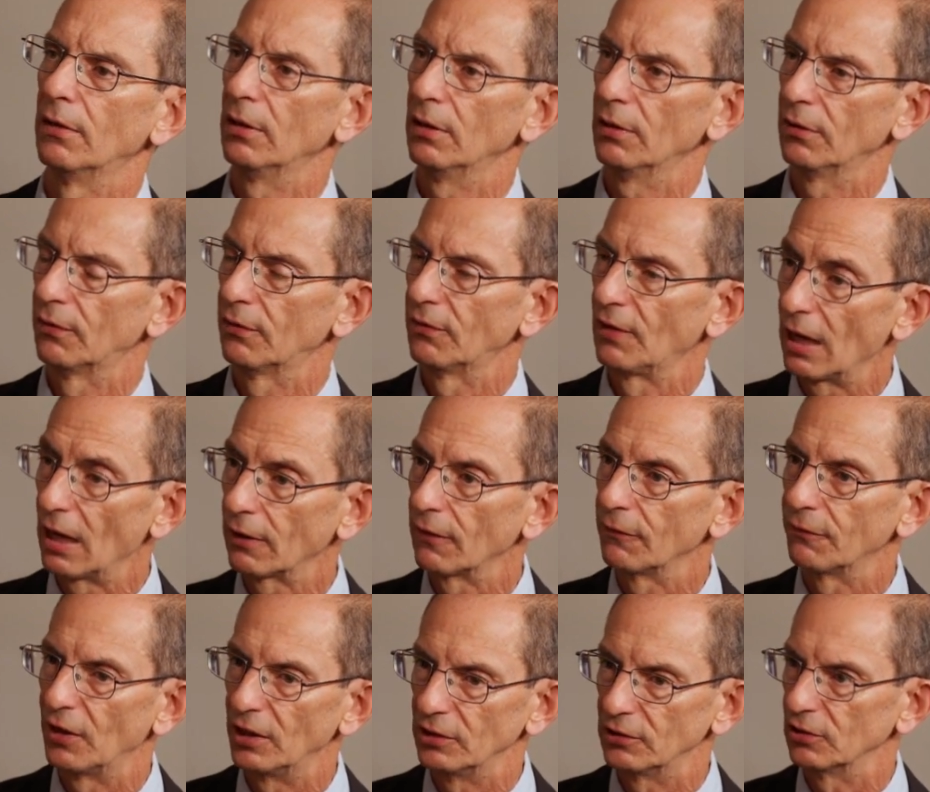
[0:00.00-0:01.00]
the
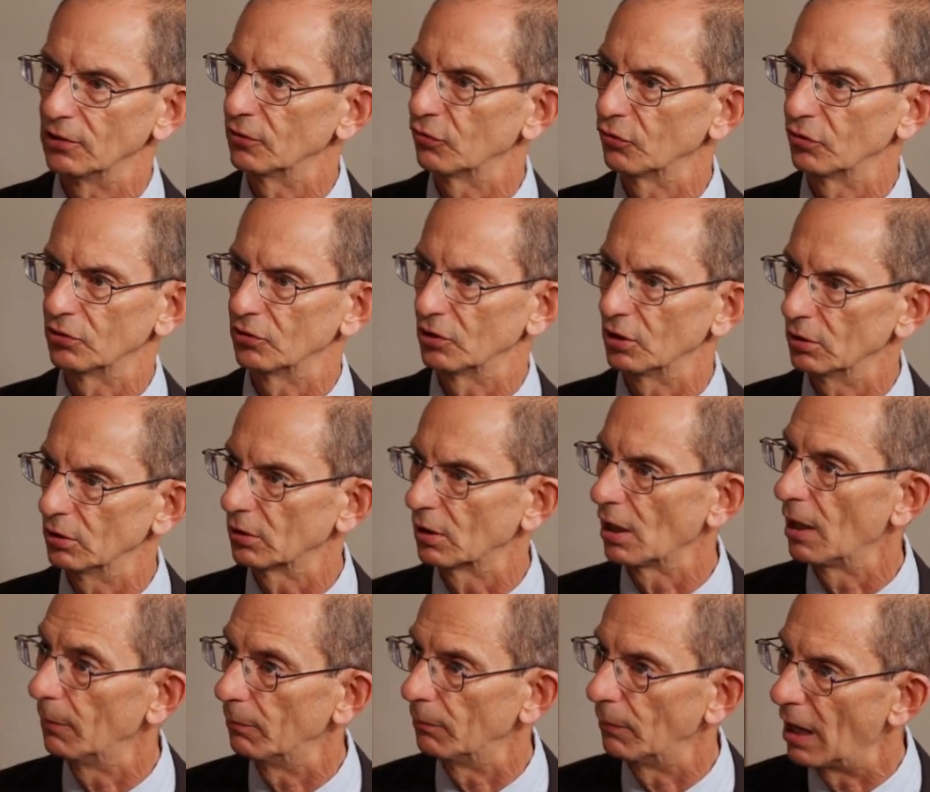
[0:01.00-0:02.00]
sacrifices for sin
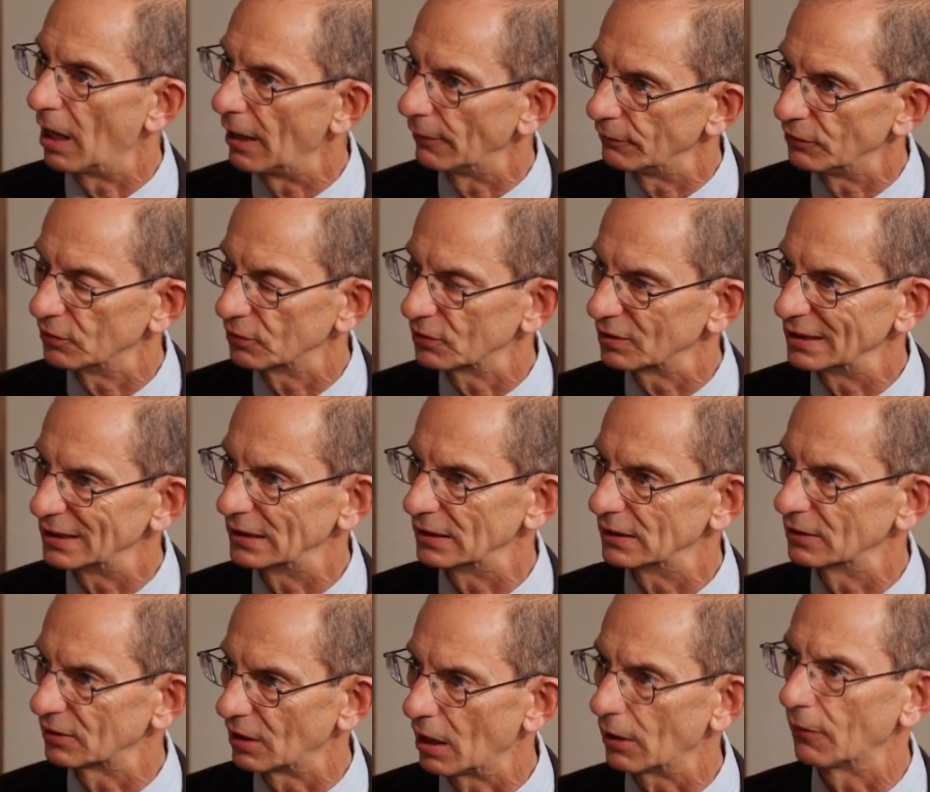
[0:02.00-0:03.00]
come obviously in
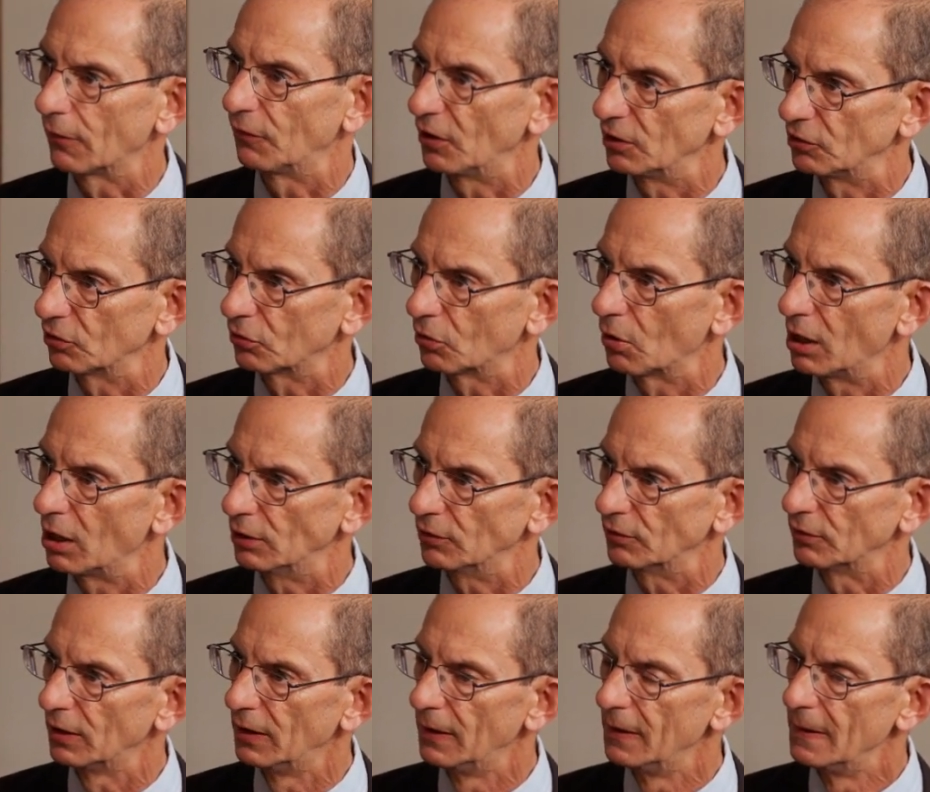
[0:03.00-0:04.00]
the sacrifice of
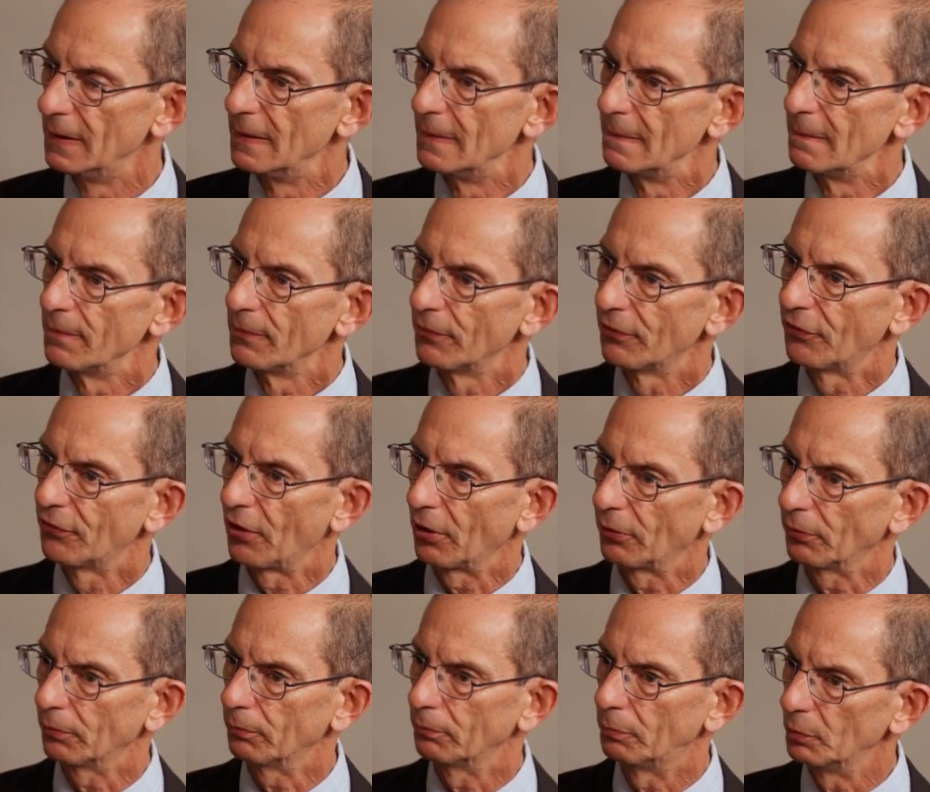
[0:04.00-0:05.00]
christ
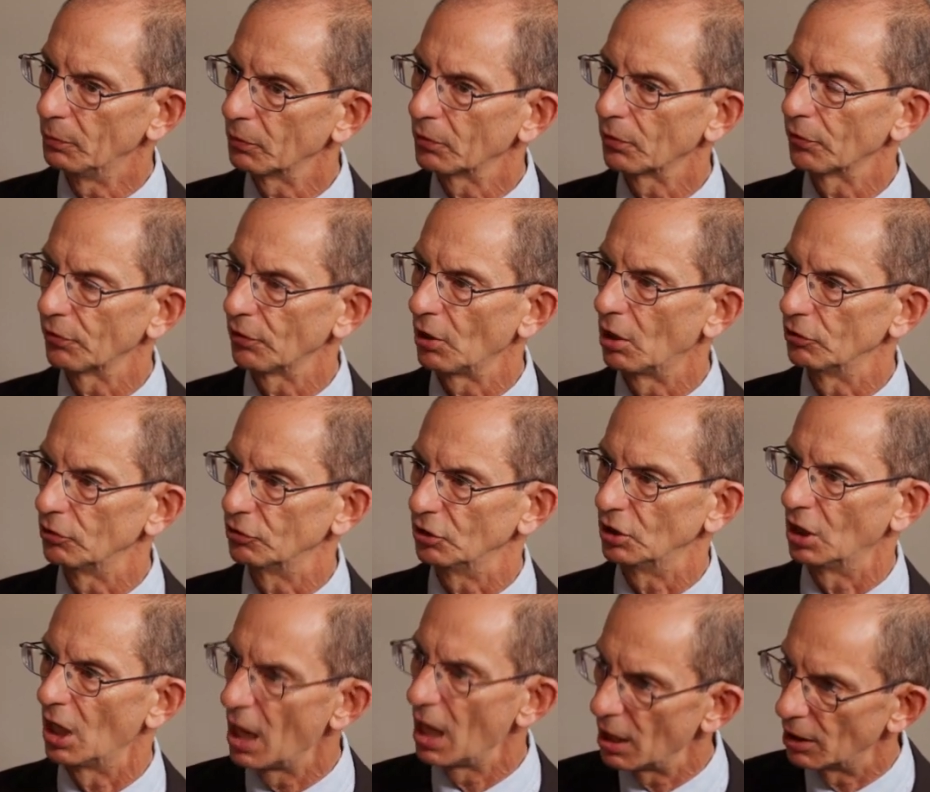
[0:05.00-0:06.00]
so biblical
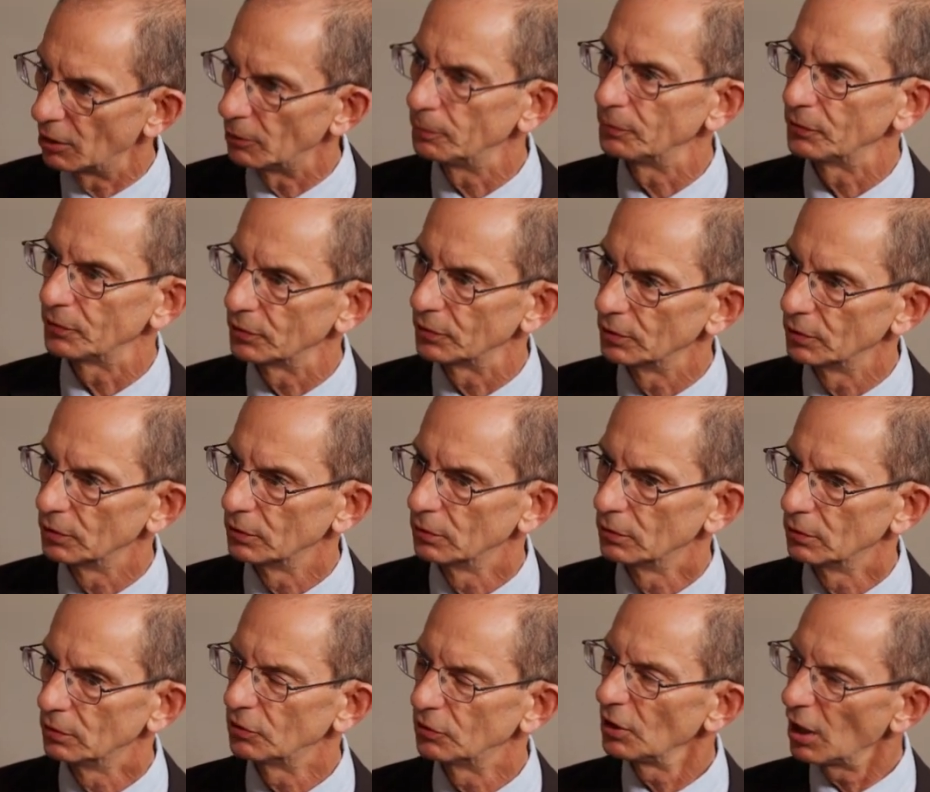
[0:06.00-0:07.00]
theology helps
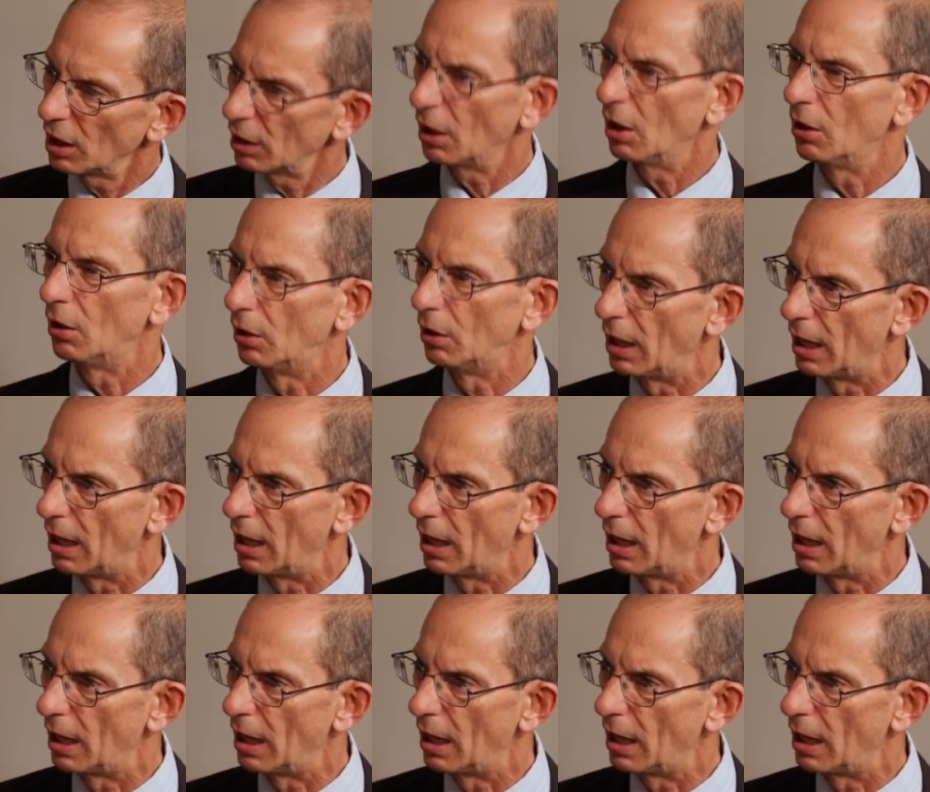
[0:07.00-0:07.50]
it's not